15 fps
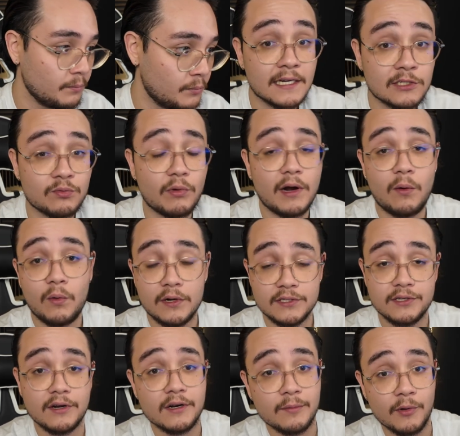The next one I
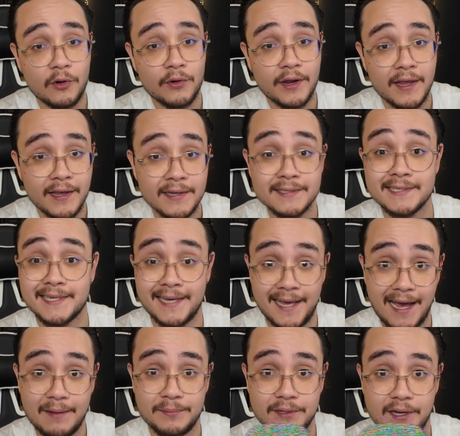want to talk about is
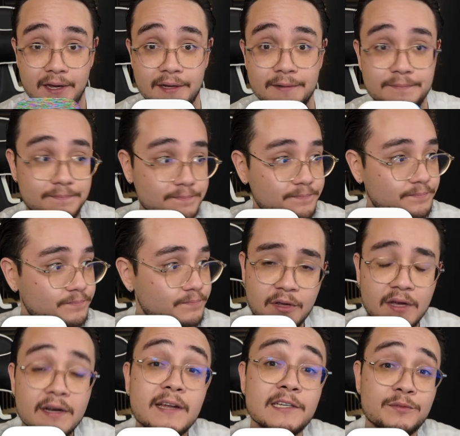CapCut.
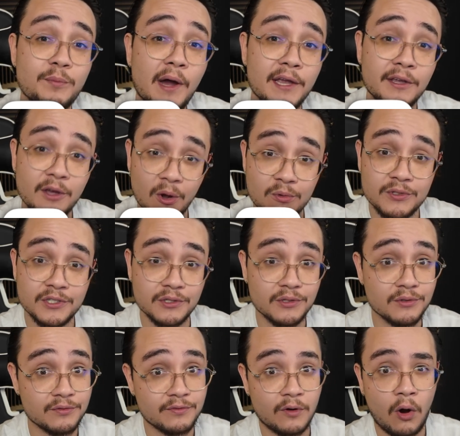CapCut is my
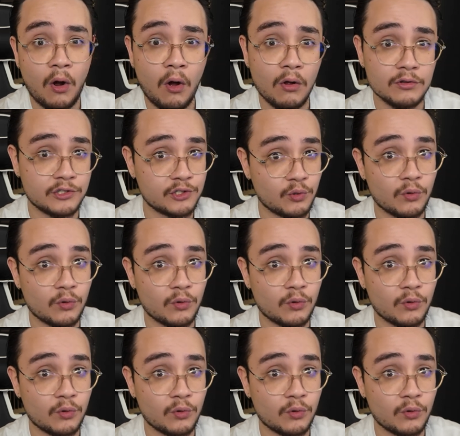go-to for all